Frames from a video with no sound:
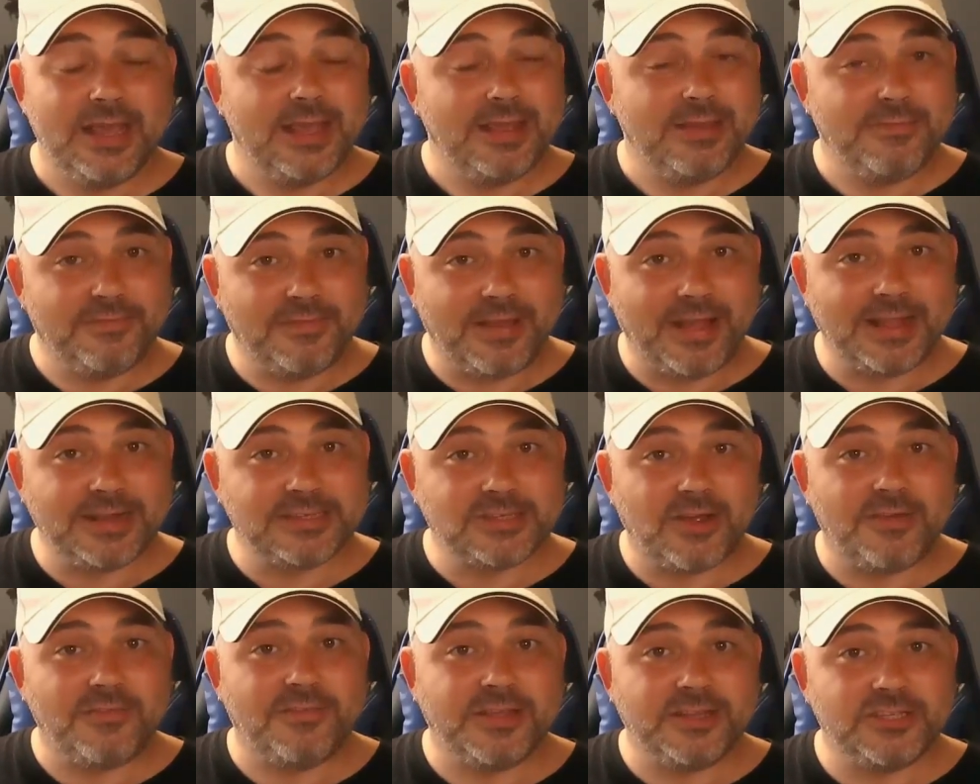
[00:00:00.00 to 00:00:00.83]
In
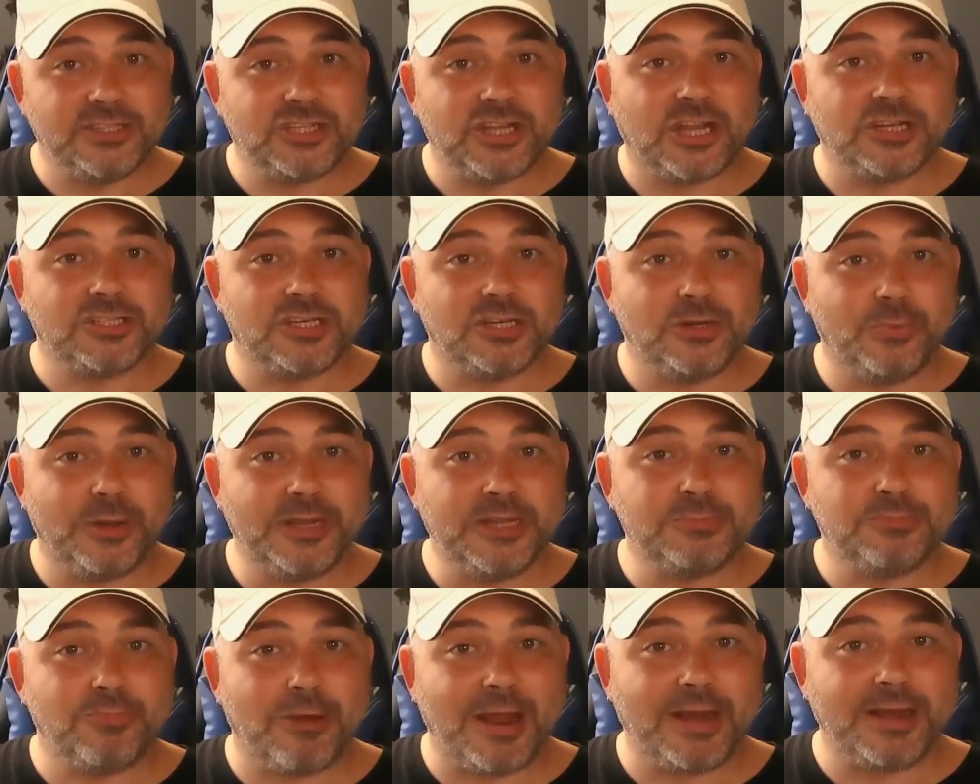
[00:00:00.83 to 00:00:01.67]
fact, I think Judge
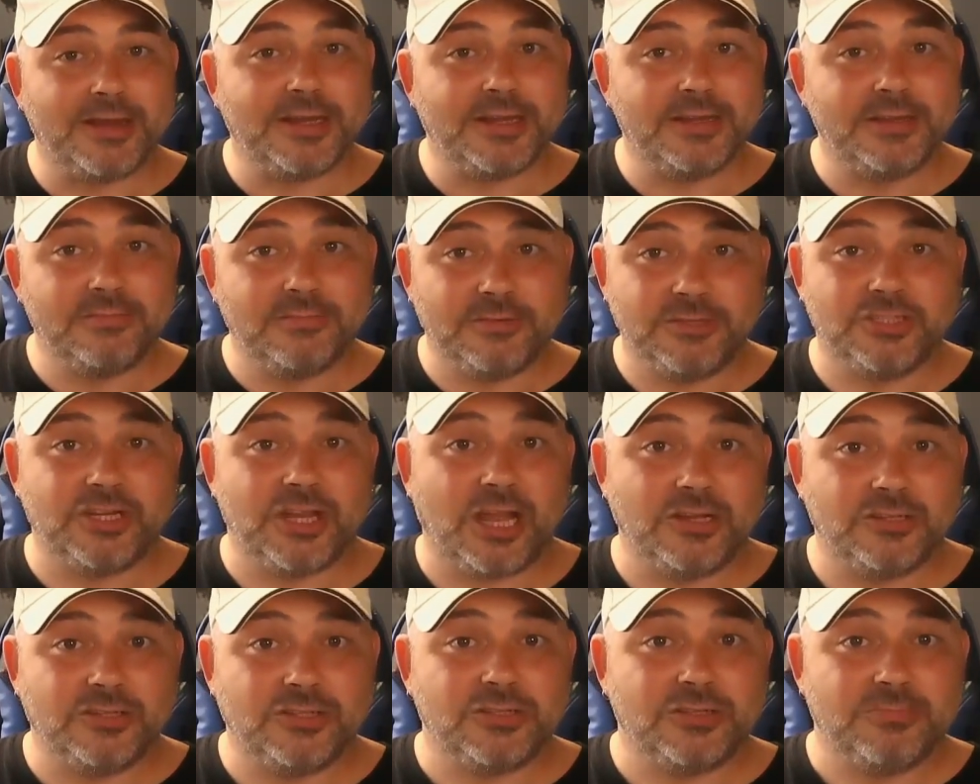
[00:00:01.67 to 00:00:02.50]
Louise Brandon, the
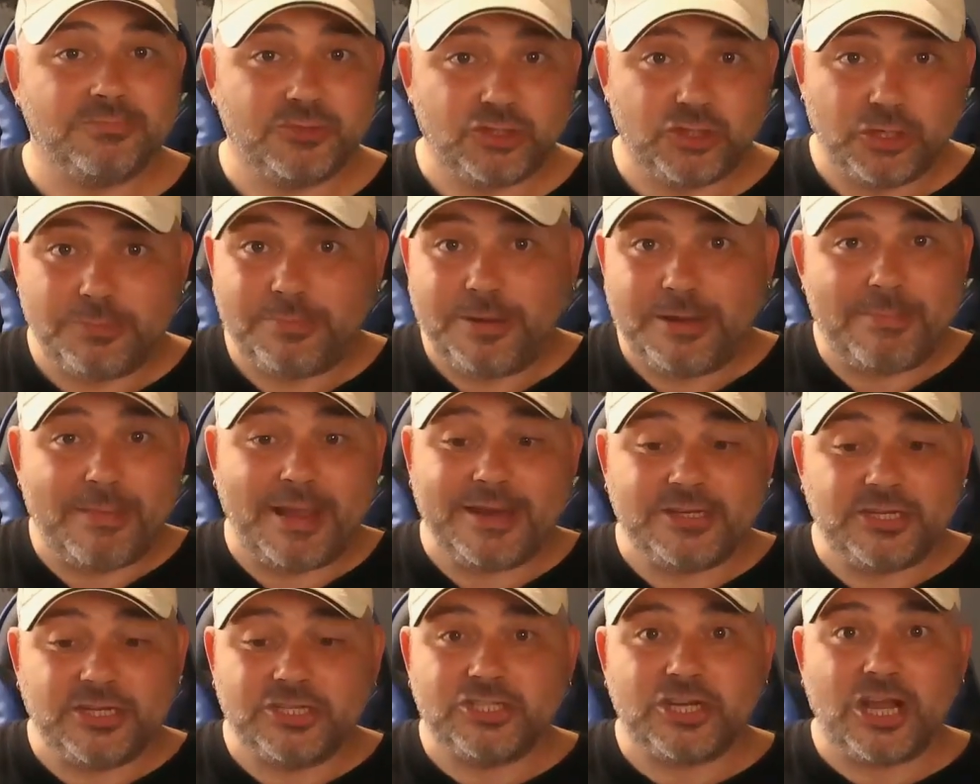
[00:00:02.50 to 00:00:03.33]
judge, should be
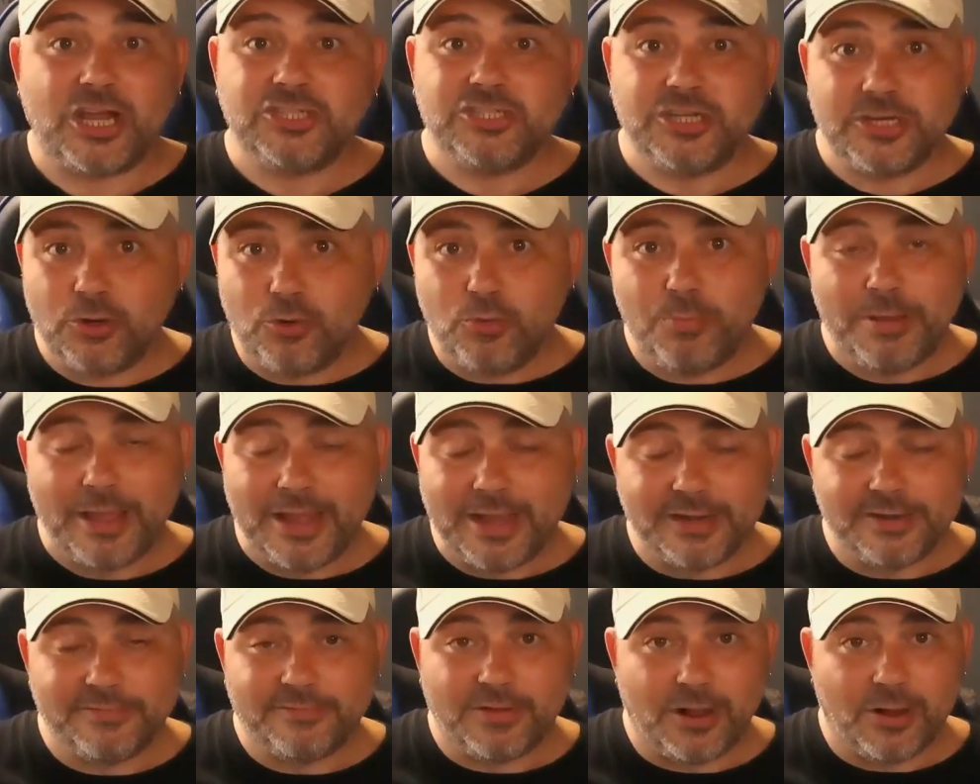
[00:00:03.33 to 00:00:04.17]
made the judge in all
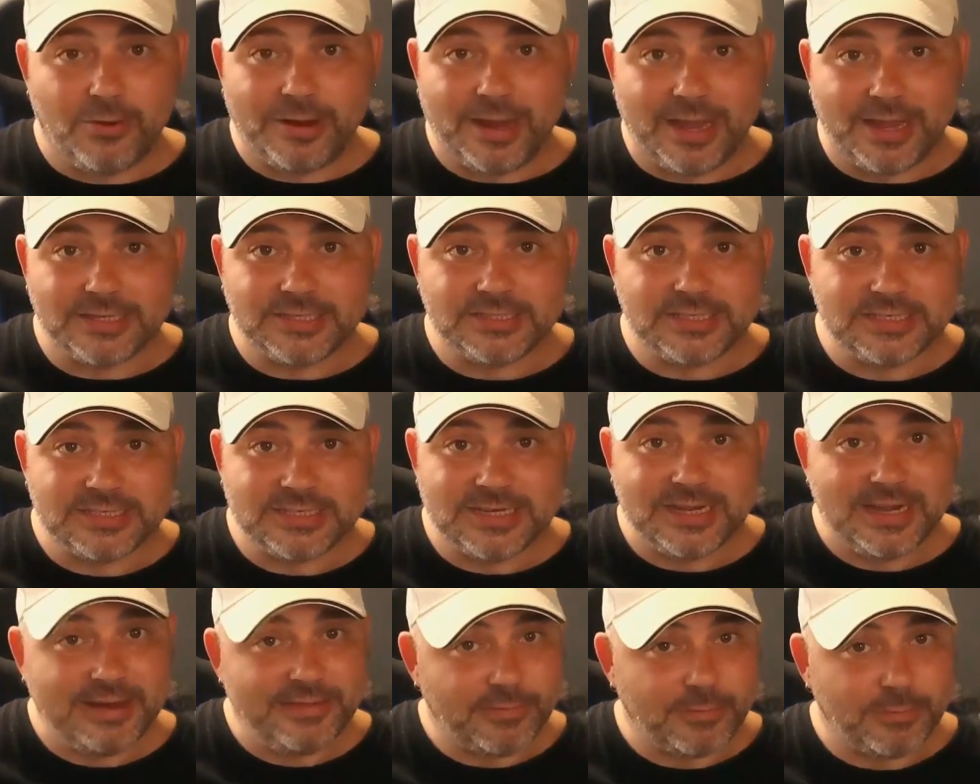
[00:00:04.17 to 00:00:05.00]
paedophile cases
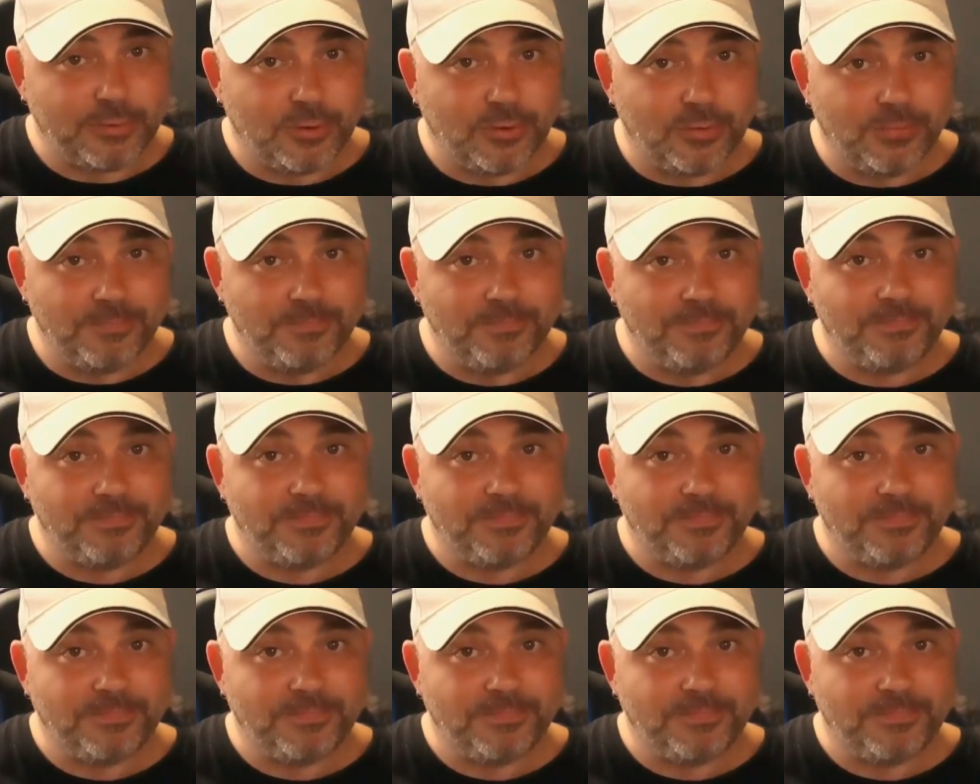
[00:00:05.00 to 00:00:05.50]
in Liverpool.